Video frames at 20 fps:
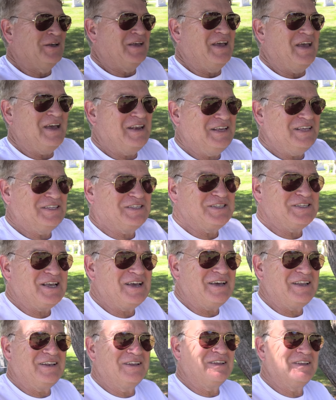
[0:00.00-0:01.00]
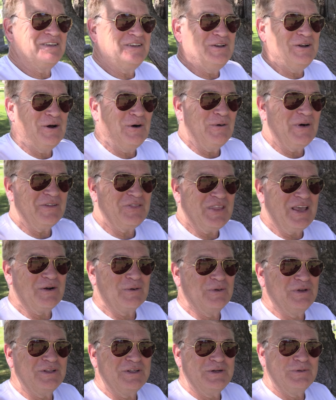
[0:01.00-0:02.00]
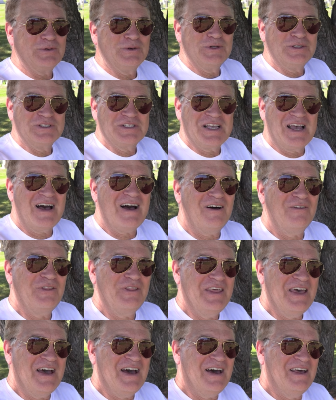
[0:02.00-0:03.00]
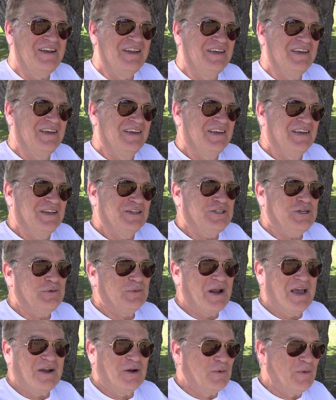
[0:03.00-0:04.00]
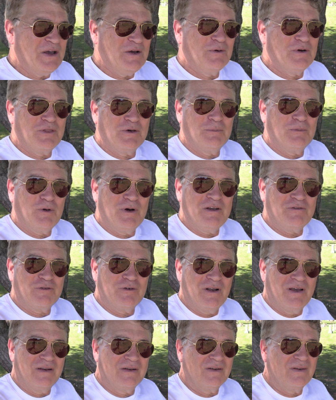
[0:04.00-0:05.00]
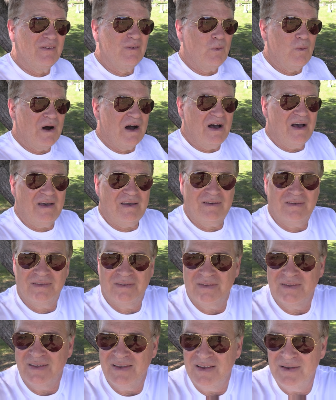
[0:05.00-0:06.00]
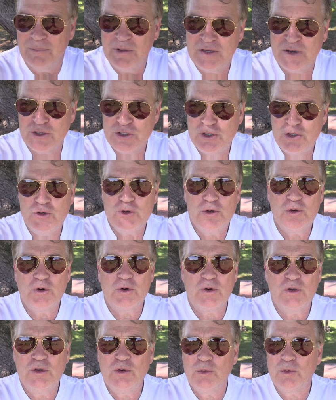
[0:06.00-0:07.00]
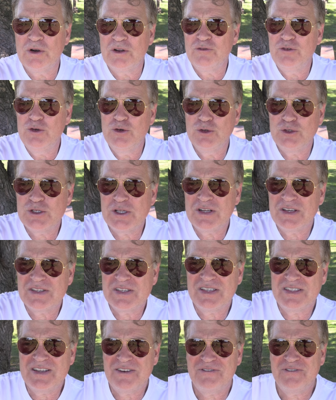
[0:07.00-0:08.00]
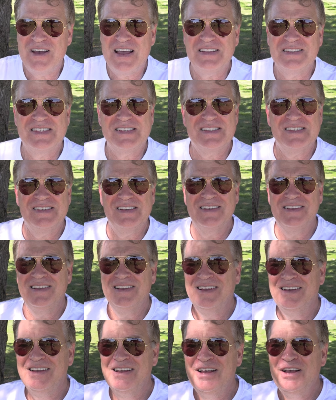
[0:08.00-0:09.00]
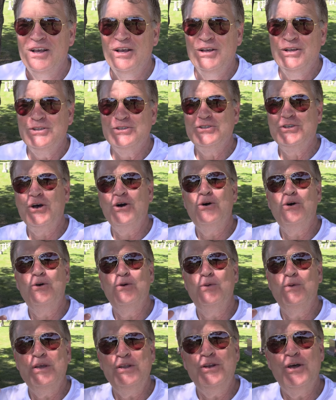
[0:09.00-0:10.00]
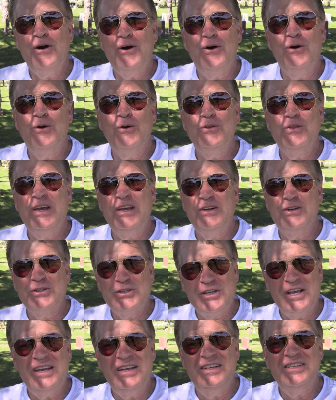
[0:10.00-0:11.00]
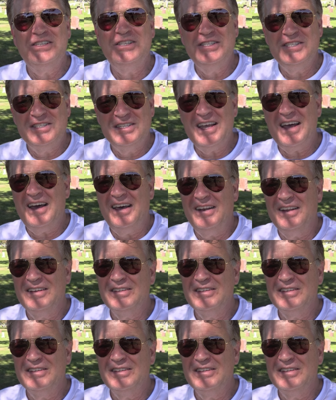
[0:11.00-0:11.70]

And he said, you know what? That really rules out that she ran away with a boyfriend. Why? Because you you, you would have used it as a defense. So we know that you're saying she's dead.